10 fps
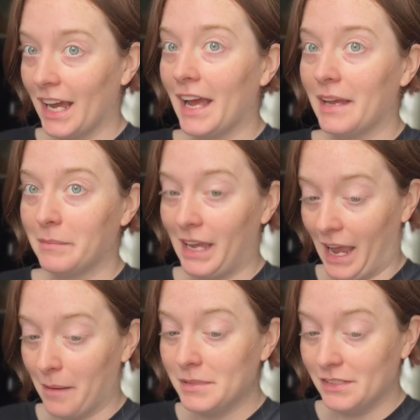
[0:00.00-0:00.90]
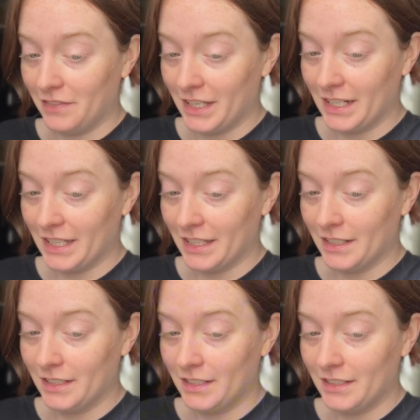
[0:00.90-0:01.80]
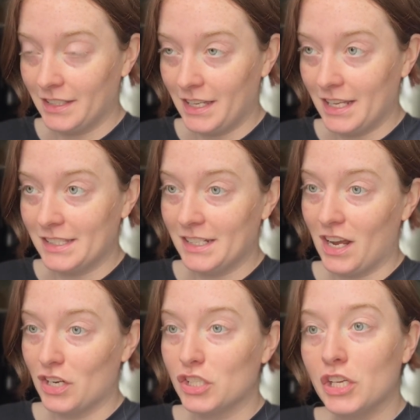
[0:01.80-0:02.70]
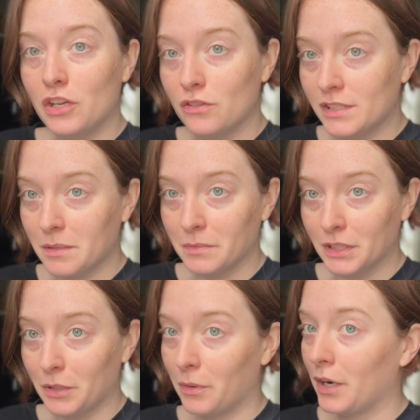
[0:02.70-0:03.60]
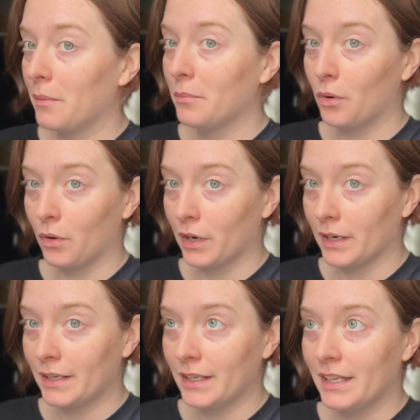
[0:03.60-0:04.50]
I am captivated. It's not too similar where I'm bored.